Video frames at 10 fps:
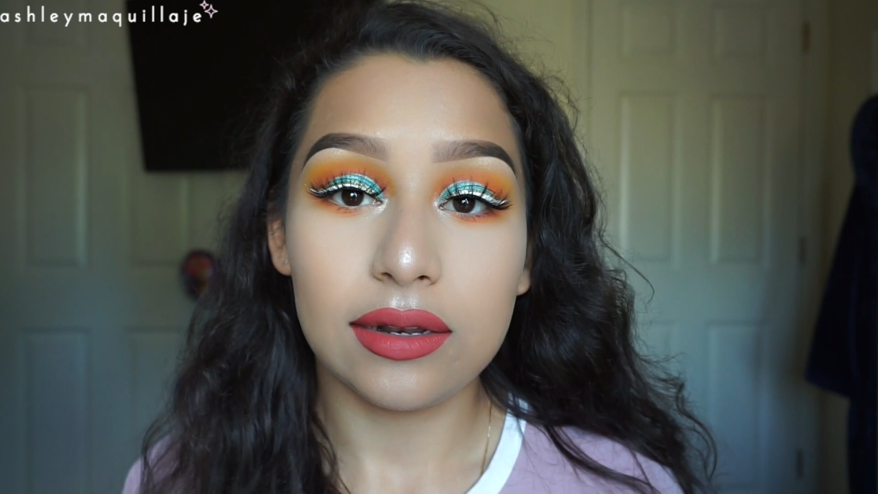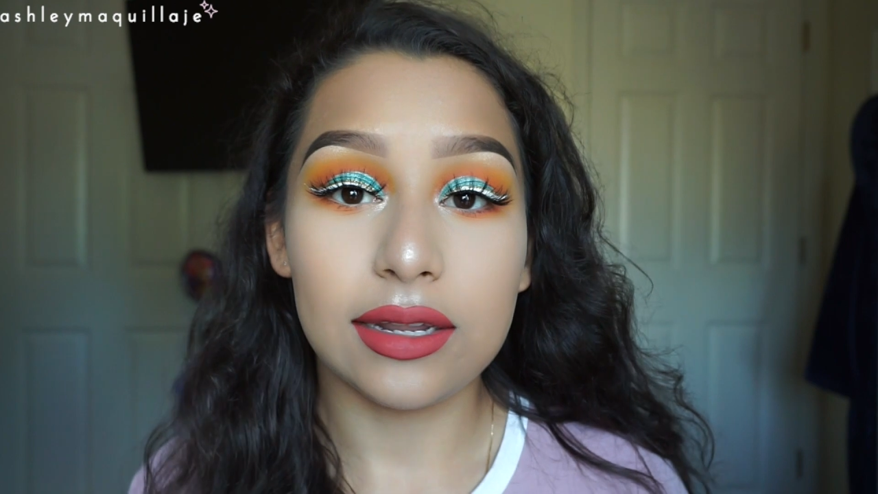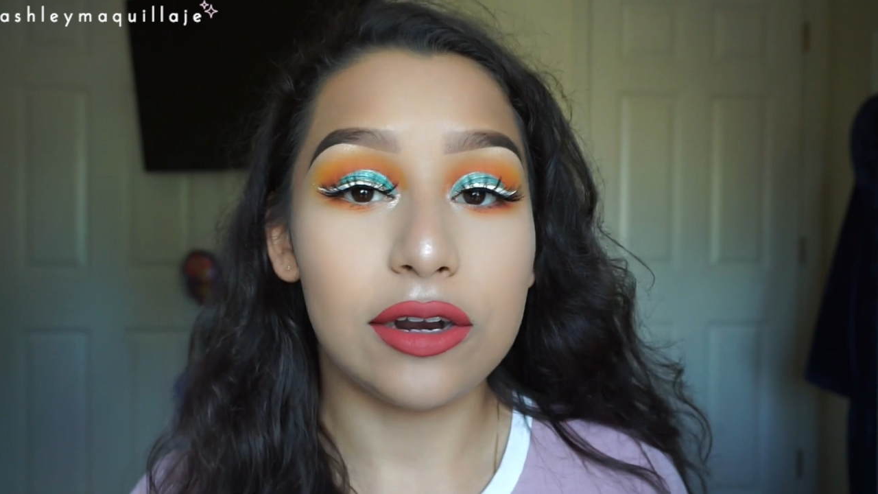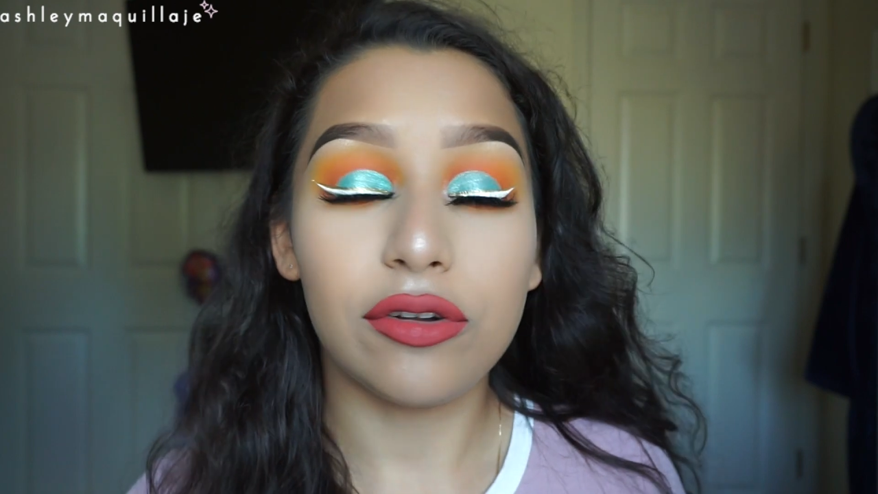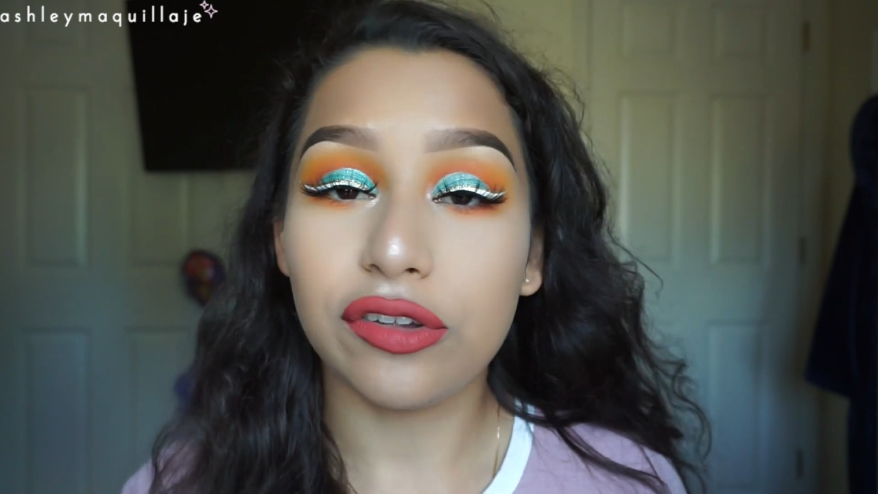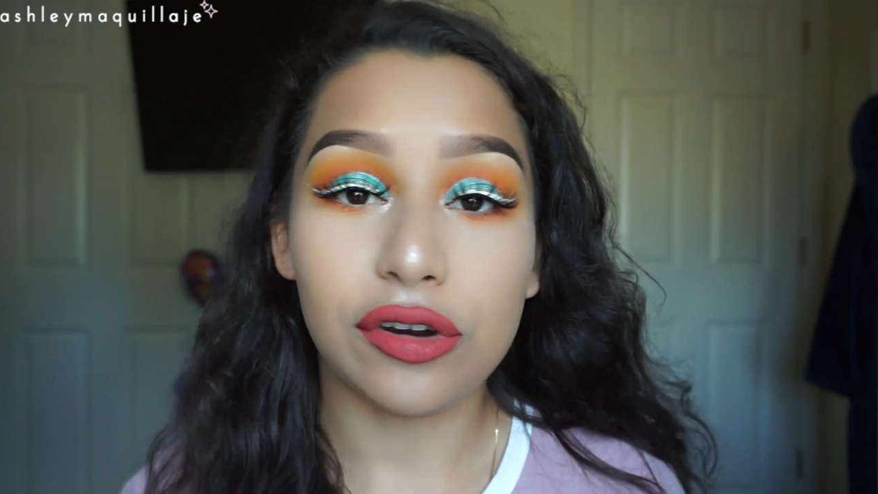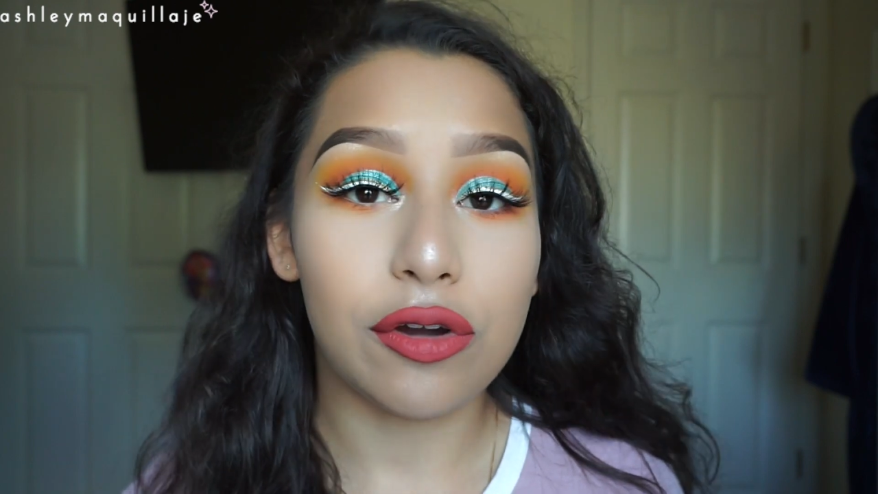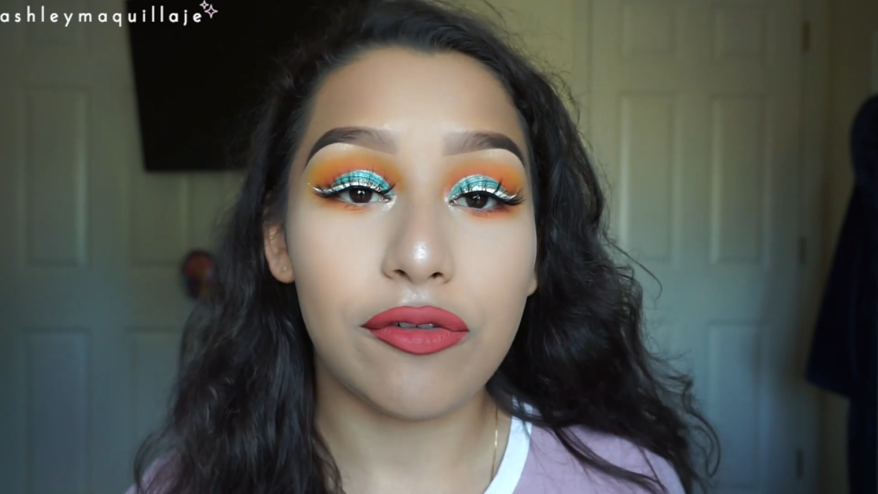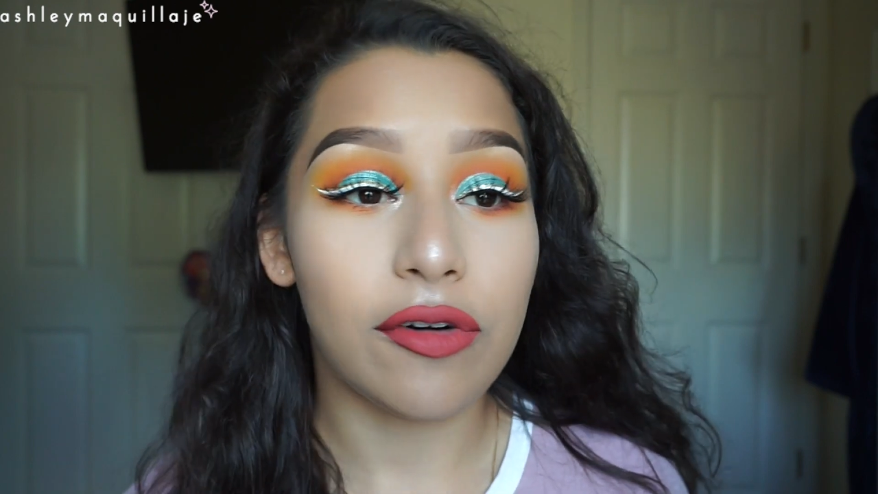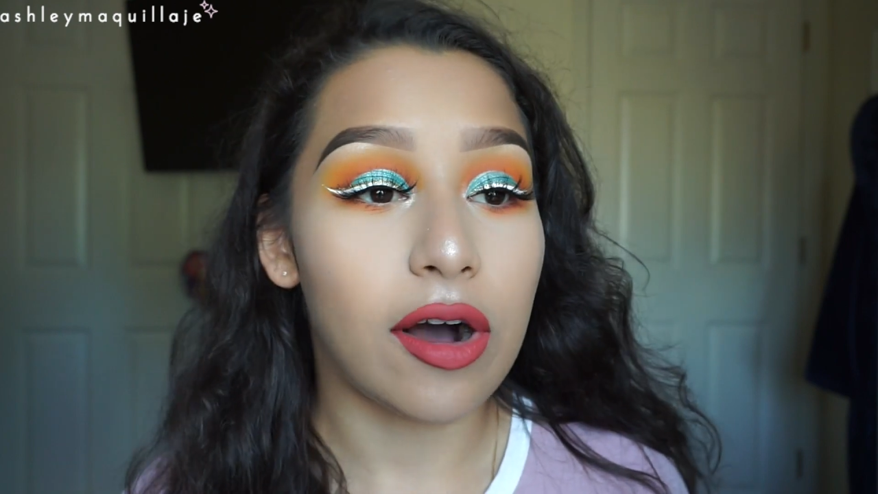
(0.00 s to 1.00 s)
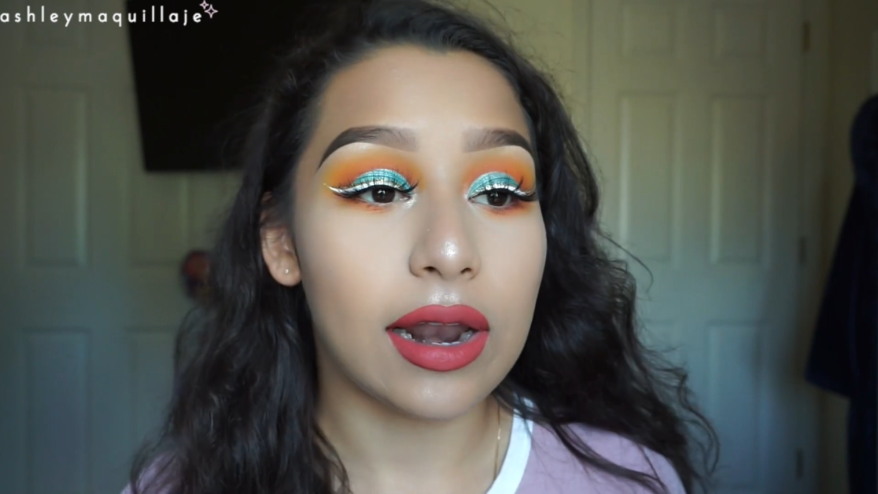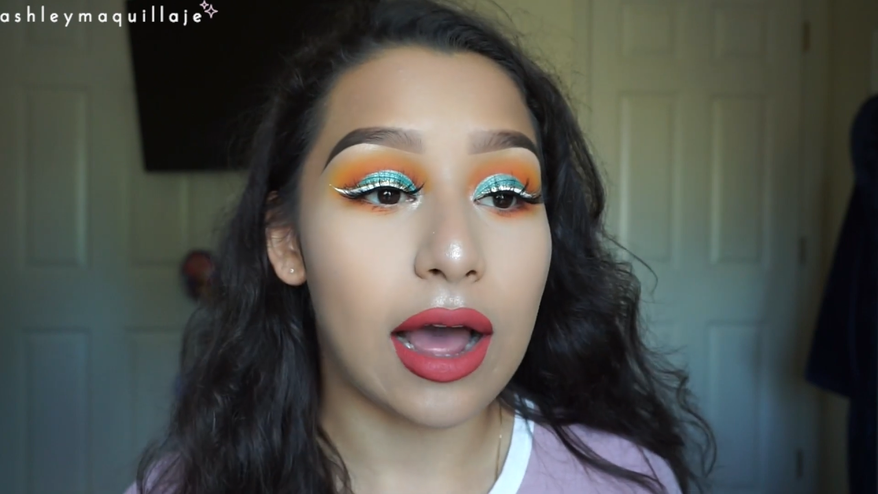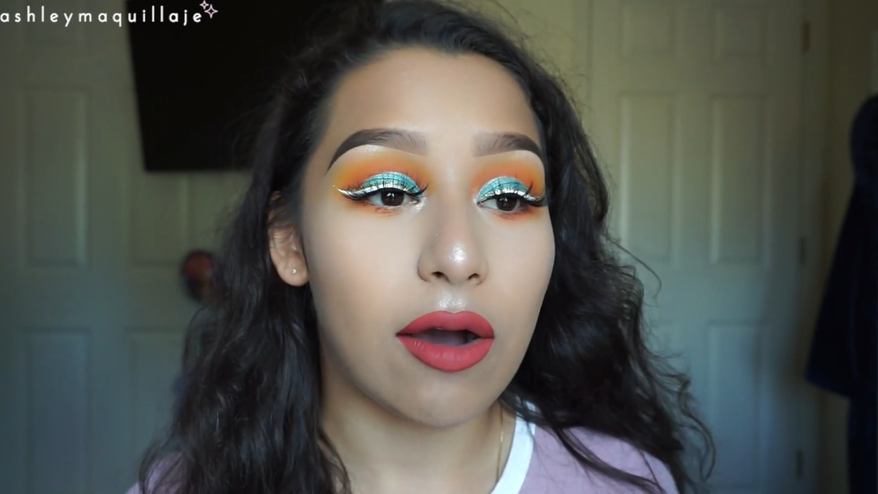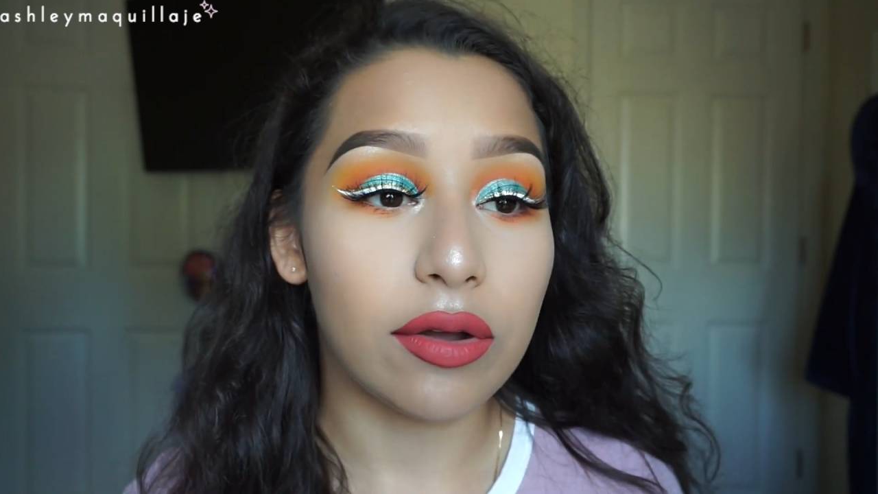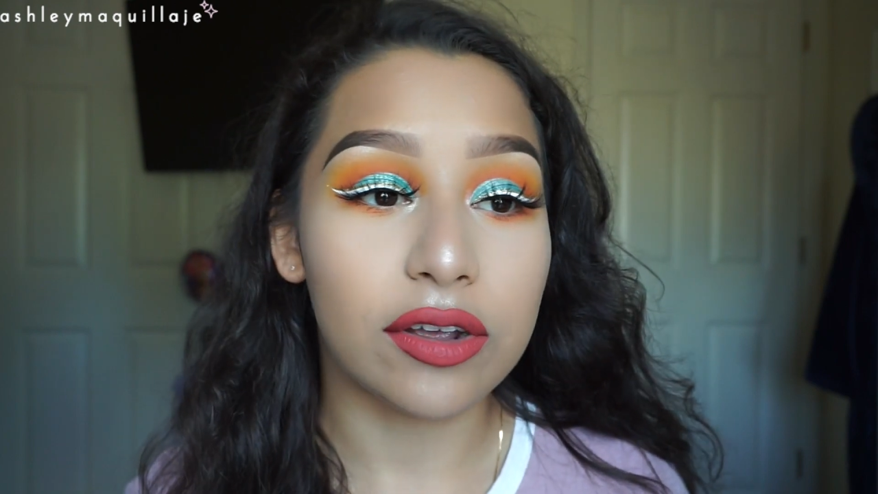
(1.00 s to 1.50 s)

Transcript: little to no fallout,